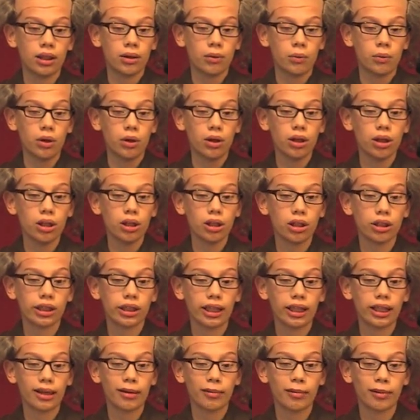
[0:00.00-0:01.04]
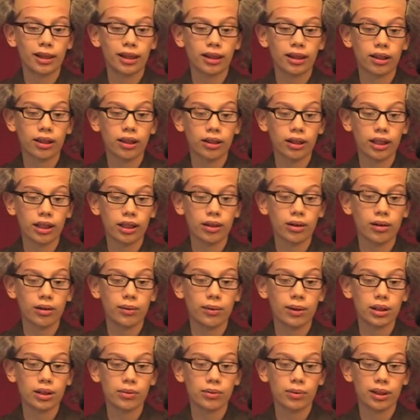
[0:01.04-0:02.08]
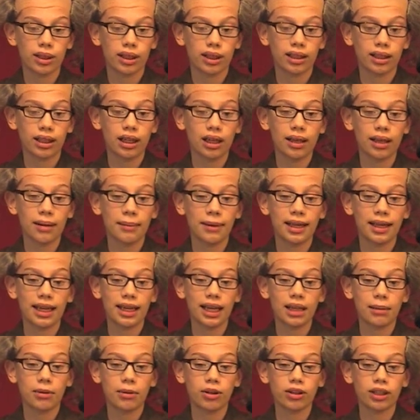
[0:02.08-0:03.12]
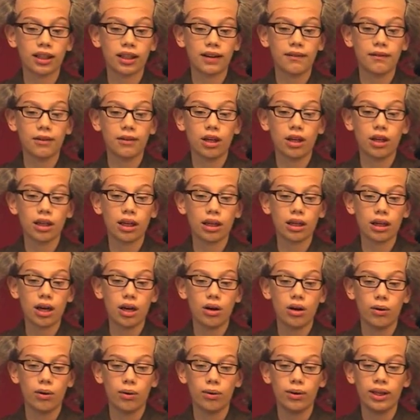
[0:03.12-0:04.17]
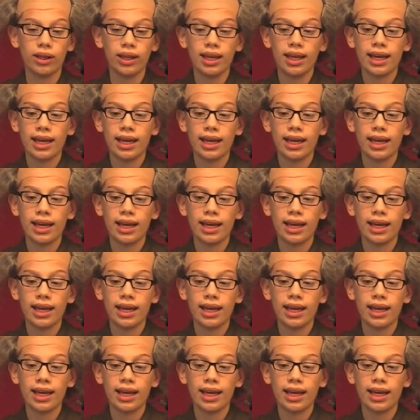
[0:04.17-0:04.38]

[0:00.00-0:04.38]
Words, I am certain, which were sung by animals of long ago,